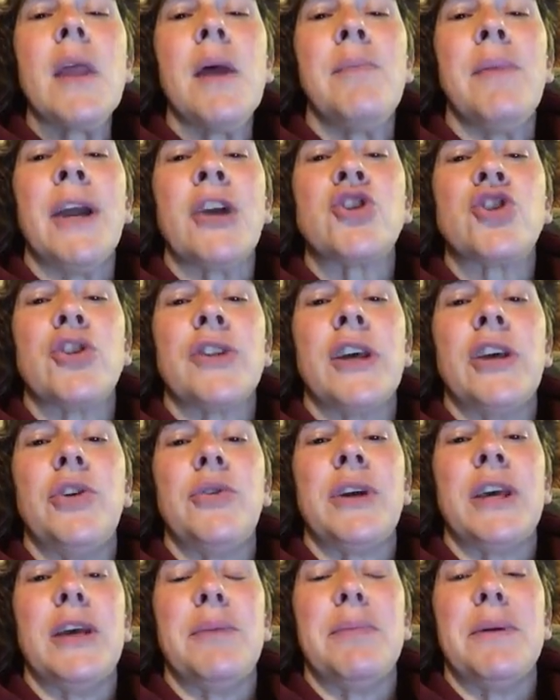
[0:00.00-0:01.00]
make sure that you
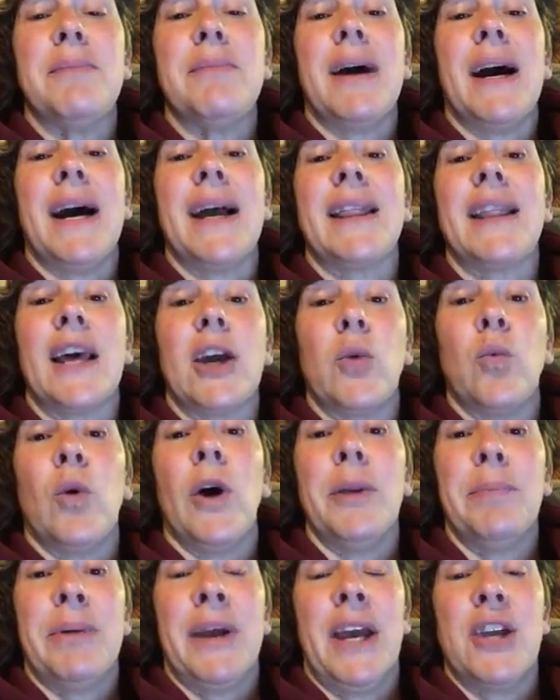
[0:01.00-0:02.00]
keep in mind like
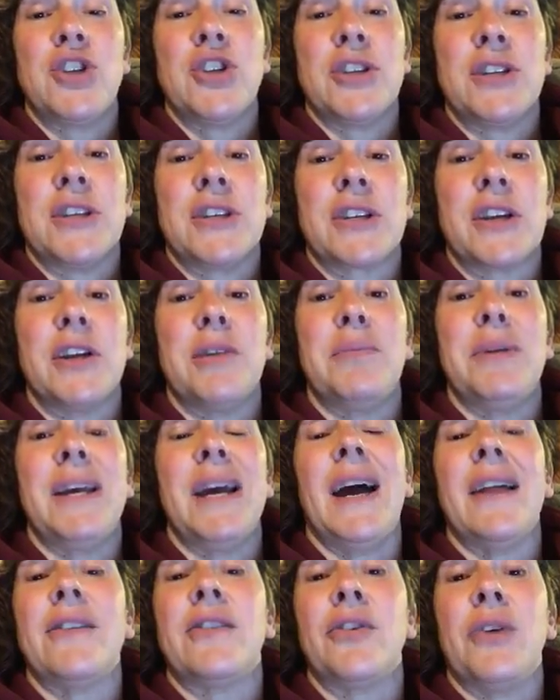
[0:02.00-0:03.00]
what pages it's going to be
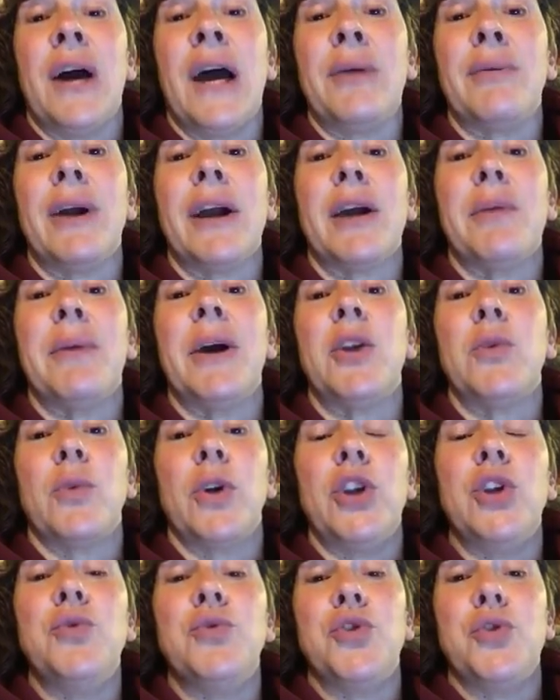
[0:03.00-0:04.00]
on. So I recommend
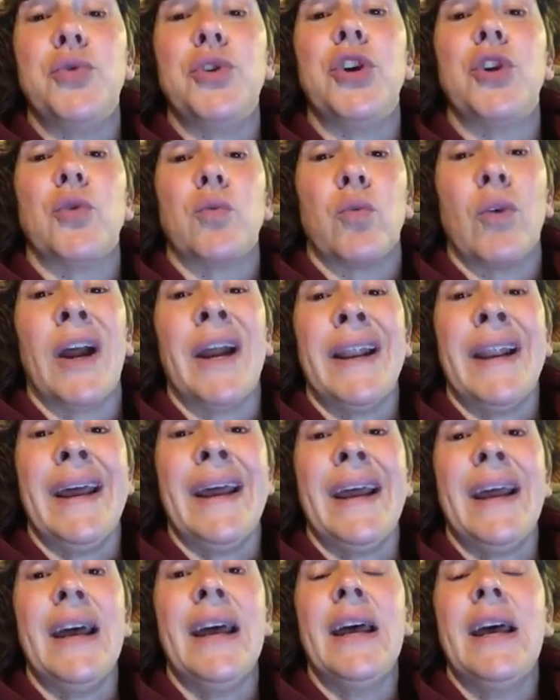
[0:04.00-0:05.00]
when you do your
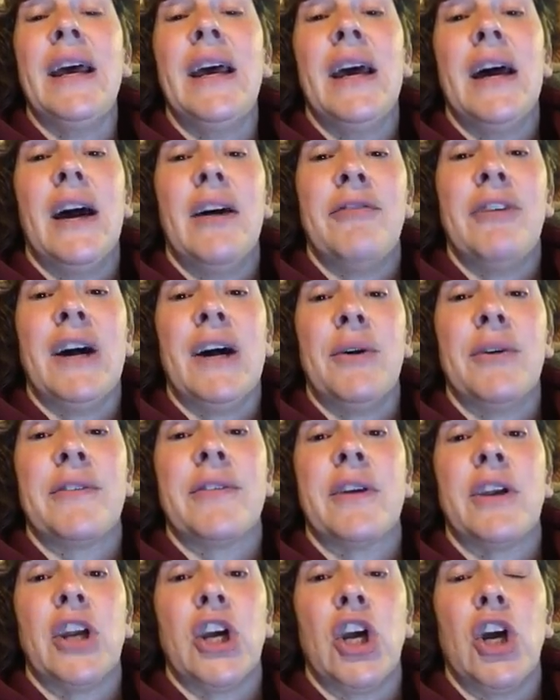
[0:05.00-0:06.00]
writing of how
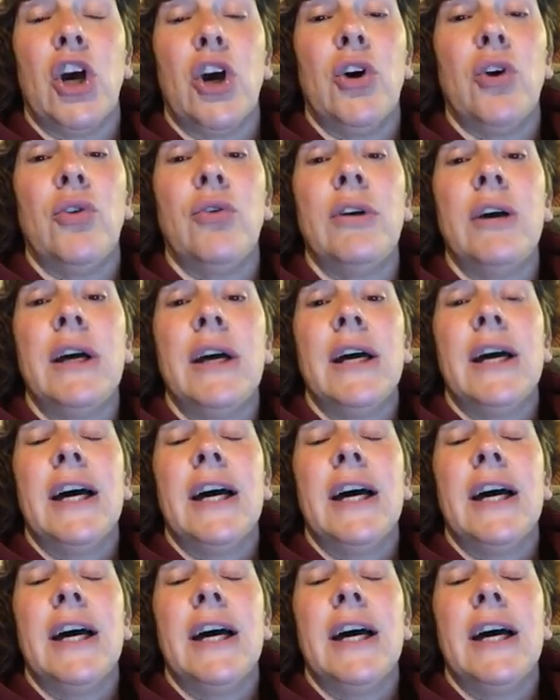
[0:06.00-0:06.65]
it's going to go,